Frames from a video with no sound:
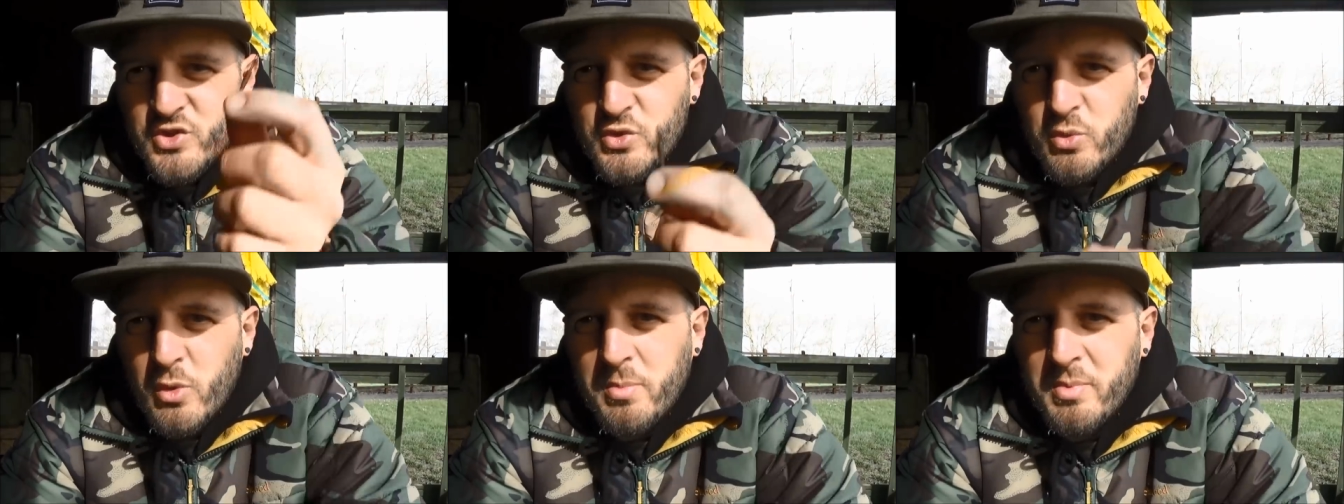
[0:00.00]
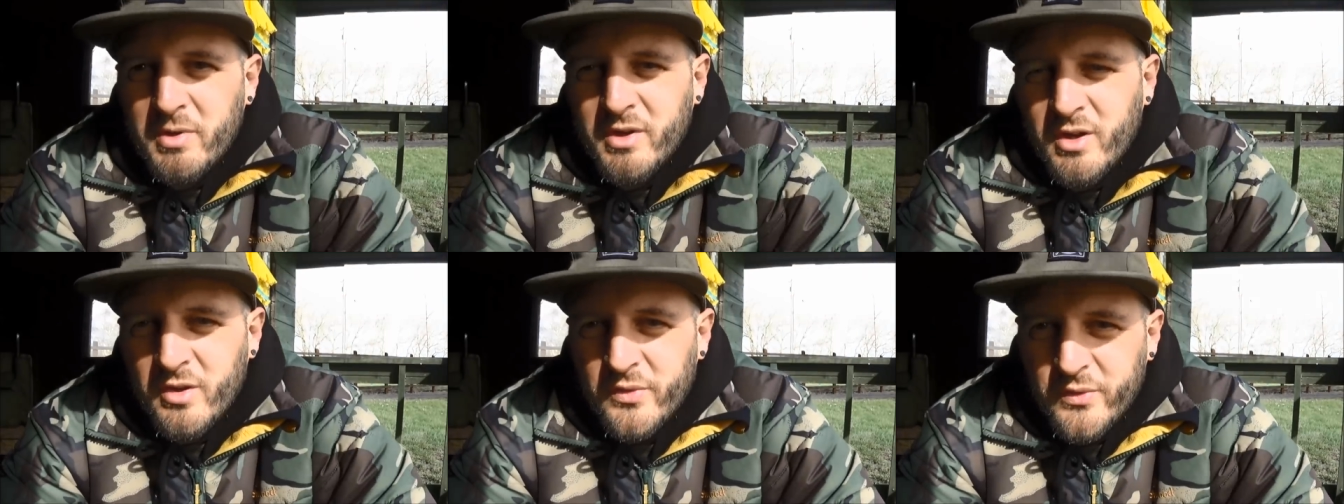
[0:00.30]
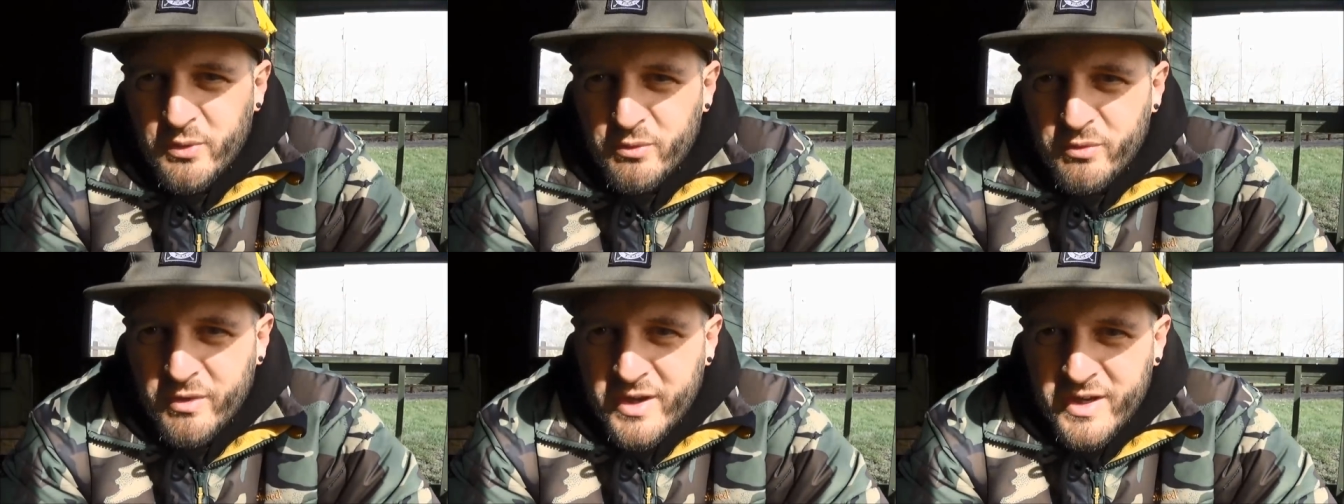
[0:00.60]
swapping
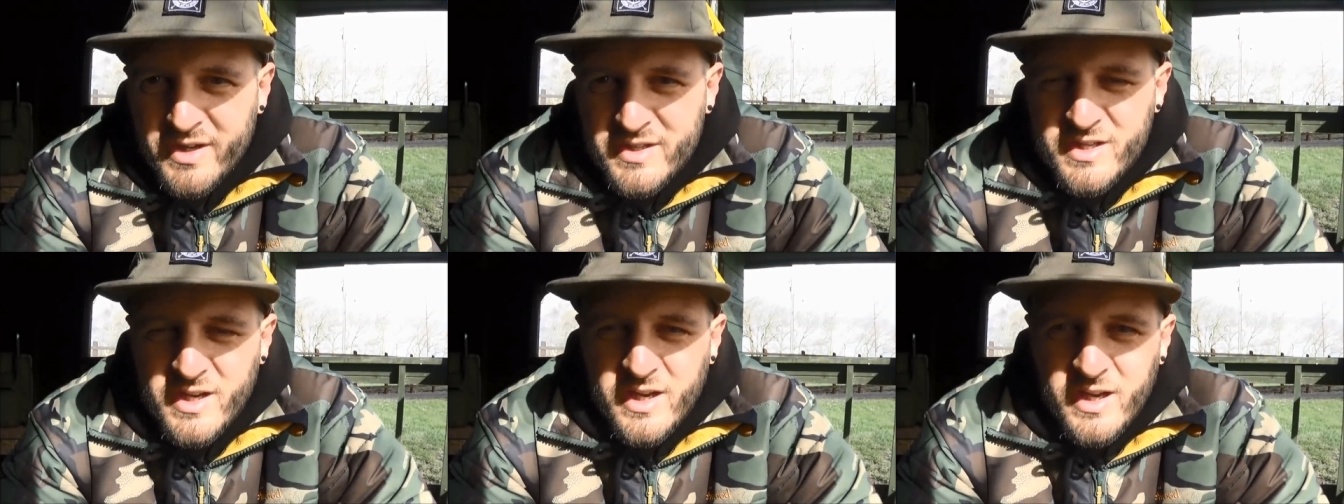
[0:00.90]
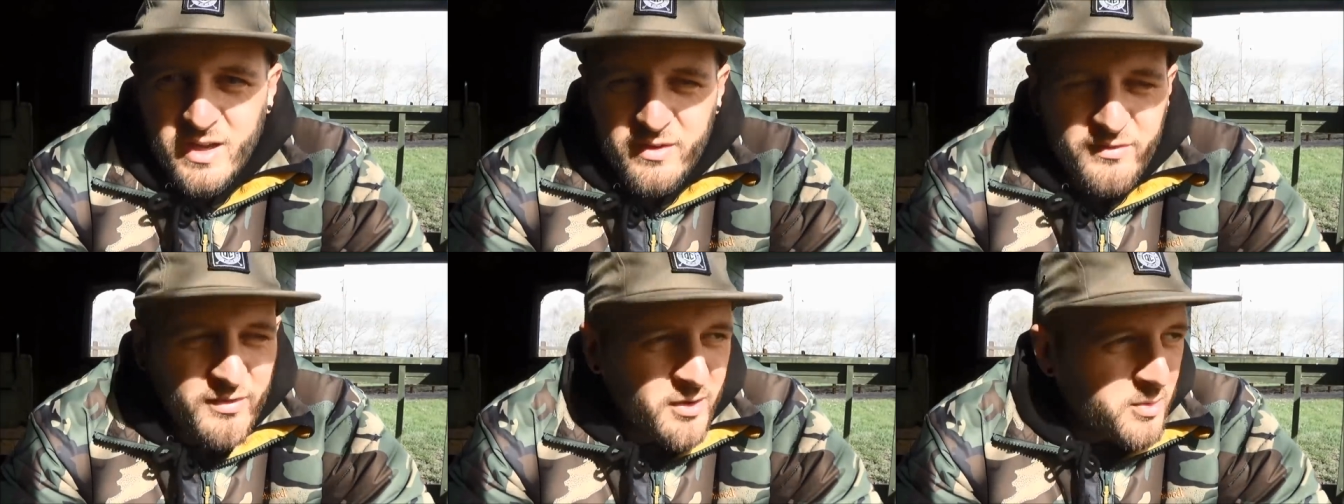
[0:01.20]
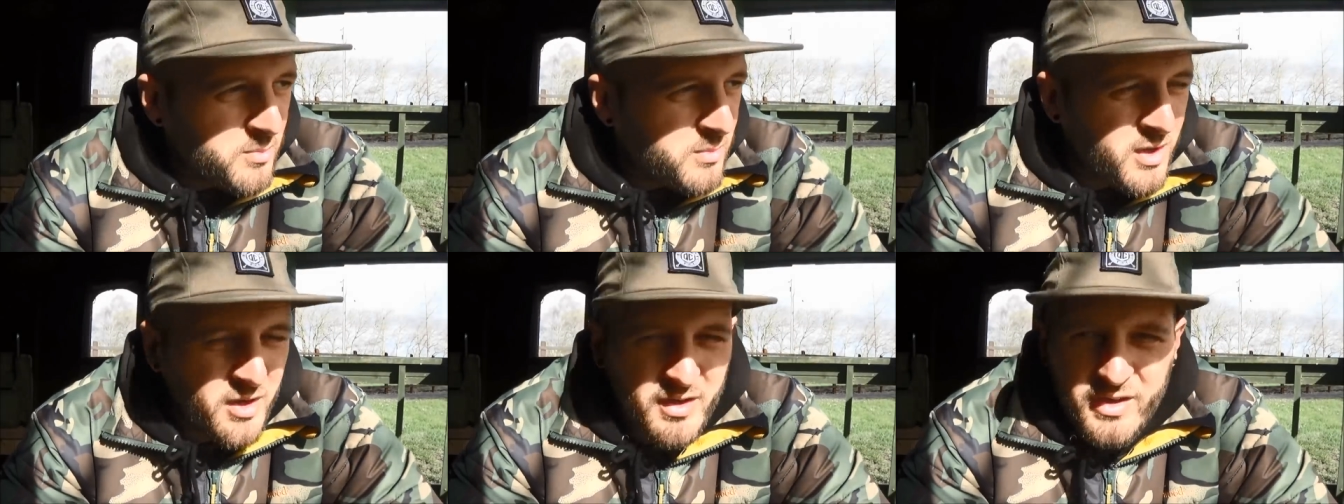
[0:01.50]
over rigs if
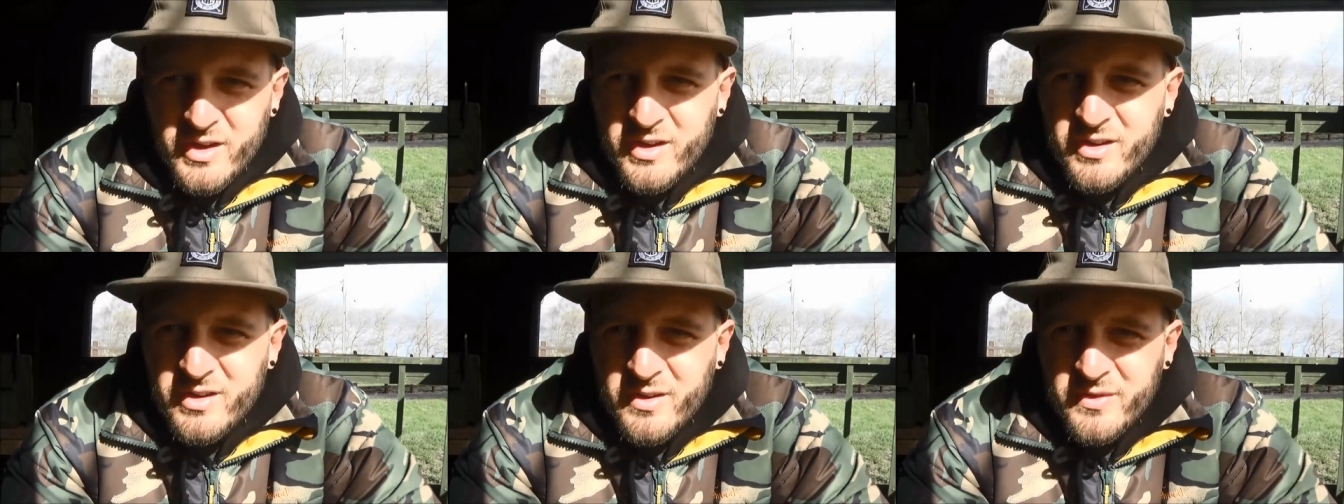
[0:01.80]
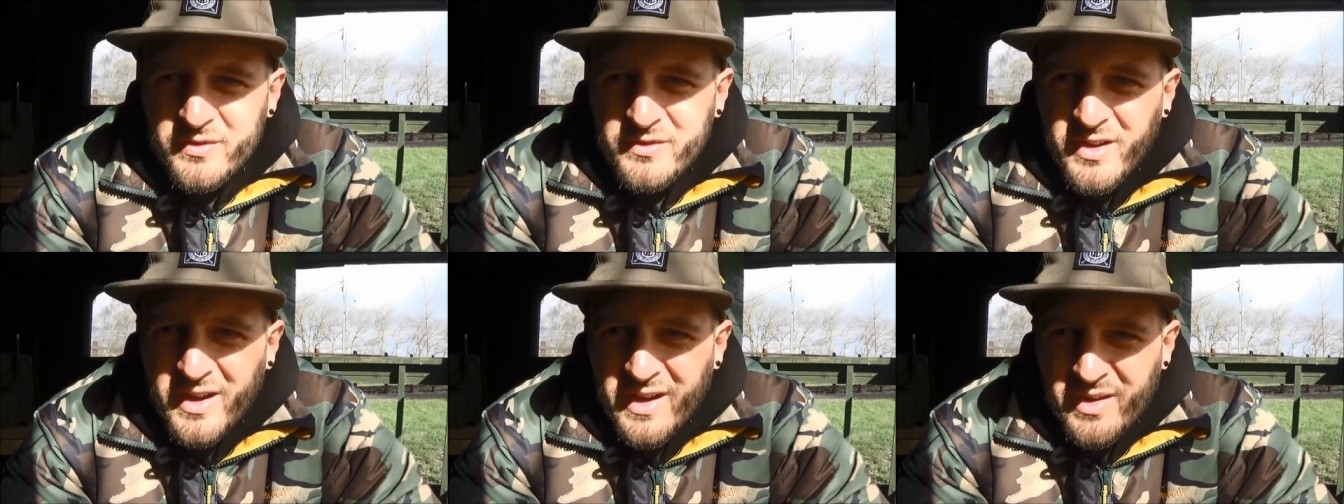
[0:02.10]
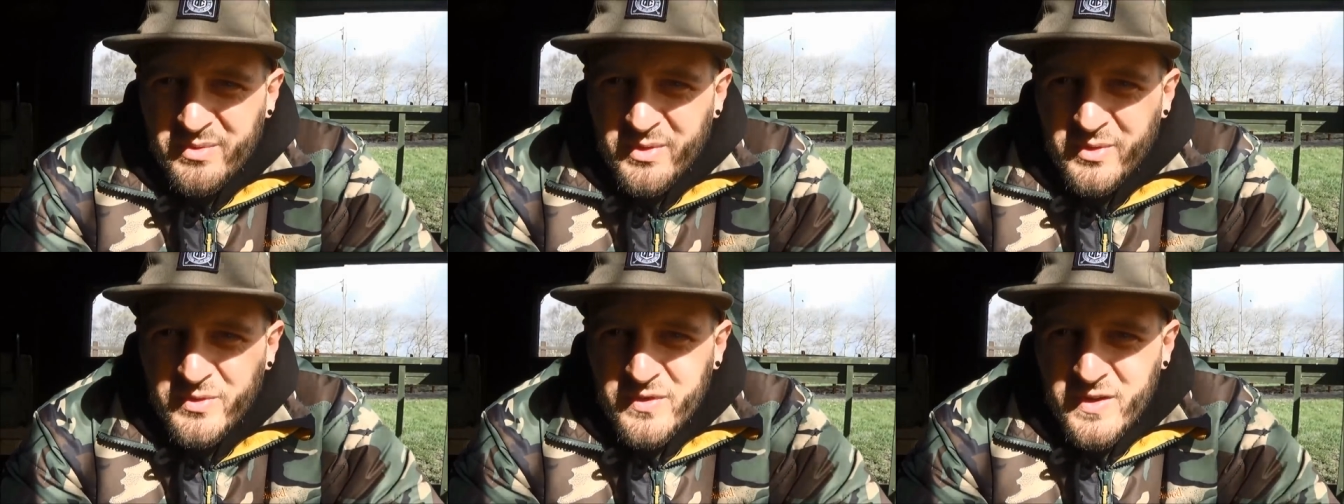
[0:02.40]
I'm lucky enough to
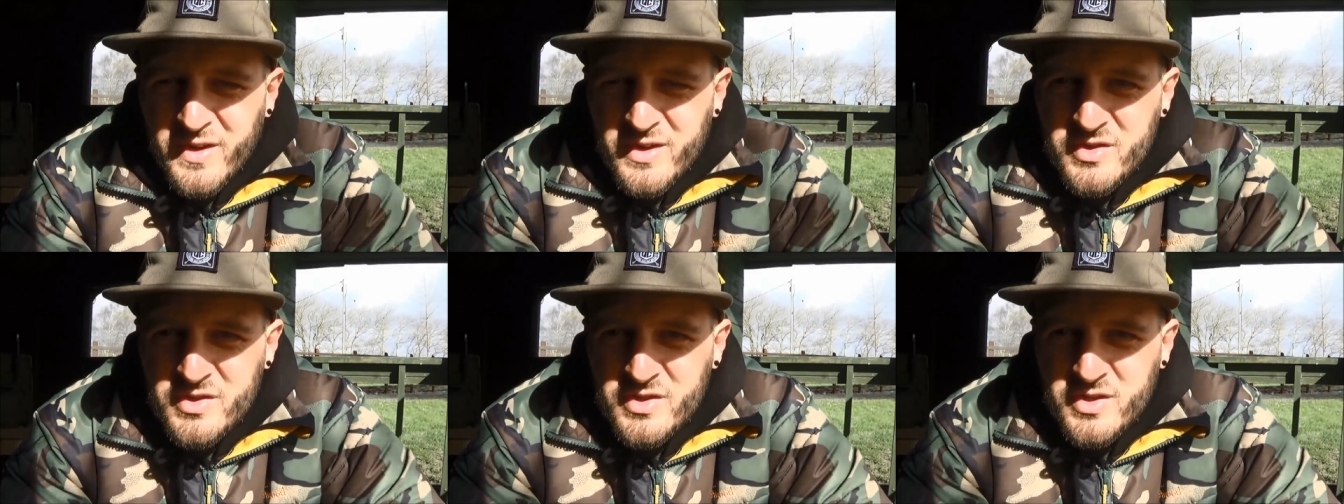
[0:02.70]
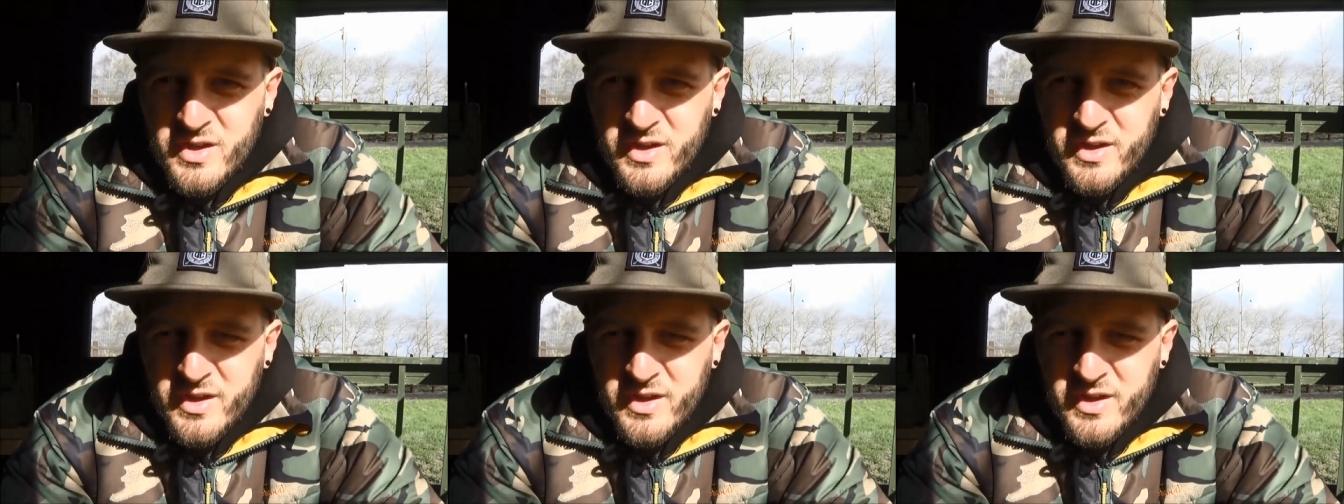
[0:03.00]
have a fish.